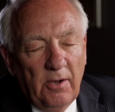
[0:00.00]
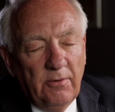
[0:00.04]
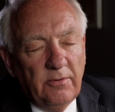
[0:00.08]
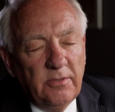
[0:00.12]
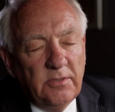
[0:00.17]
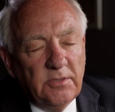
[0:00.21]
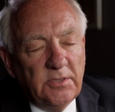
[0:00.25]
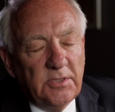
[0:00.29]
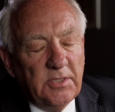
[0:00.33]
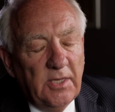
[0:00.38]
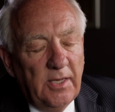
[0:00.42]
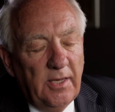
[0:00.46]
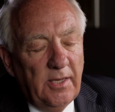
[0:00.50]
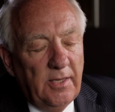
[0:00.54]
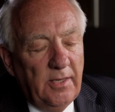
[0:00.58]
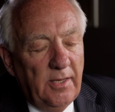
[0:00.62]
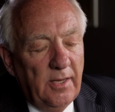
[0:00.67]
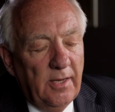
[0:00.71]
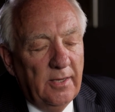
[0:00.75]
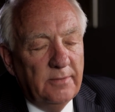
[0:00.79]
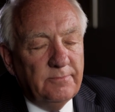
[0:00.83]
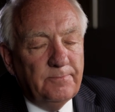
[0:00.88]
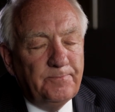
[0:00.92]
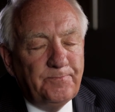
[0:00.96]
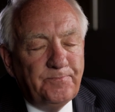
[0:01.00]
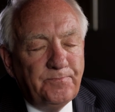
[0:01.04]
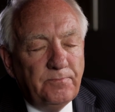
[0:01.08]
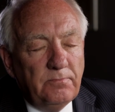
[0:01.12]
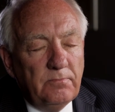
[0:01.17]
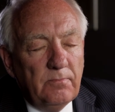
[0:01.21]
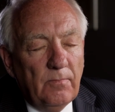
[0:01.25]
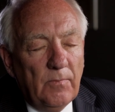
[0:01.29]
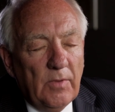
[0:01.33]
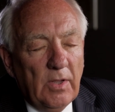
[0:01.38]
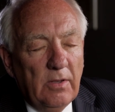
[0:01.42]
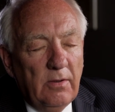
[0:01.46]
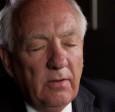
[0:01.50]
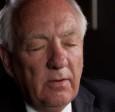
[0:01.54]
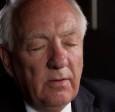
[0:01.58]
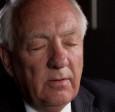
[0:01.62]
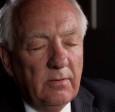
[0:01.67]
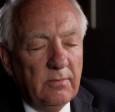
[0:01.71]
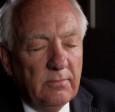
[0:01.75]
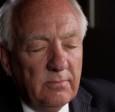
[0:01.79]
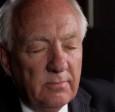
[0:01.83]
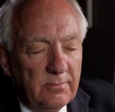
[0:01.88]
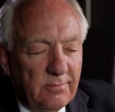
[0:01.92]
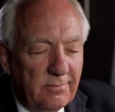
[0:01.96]
was a um,
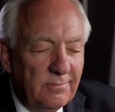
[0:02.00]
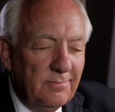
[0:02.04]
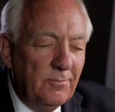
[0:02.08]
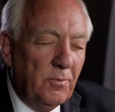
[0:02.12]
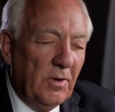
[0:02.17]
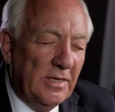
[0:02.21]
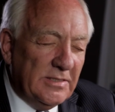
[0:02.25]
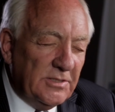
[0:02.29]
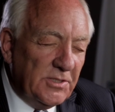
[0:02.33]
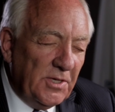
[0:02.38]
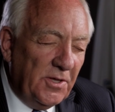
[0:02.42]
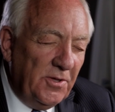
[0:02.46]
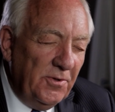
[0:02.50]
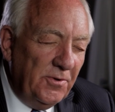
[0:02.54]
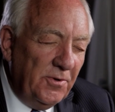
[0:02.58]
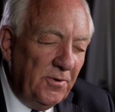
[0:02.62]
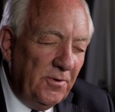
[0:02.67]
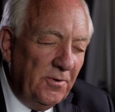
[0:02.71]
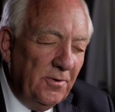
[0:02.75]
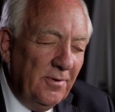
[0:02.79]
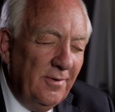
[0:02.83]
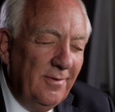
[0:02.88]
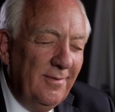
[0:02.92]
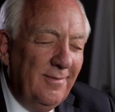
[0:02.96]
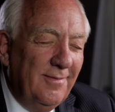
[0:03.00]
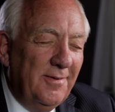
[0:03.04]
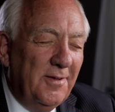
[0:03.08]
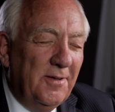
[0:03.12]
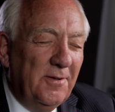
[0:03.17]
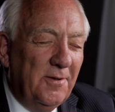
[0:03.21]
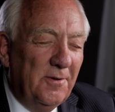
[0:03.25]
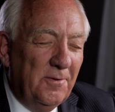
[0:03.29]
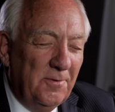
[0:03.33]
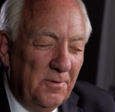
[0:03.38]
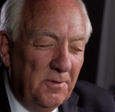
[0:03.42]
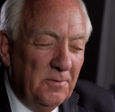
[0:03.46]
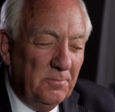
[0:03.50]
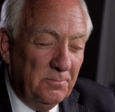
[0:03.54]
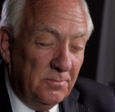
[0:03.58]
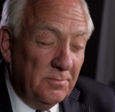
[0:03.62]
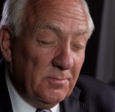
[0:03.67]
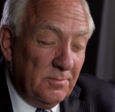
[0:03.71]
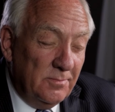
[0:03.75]
uh, prosecutor, uh,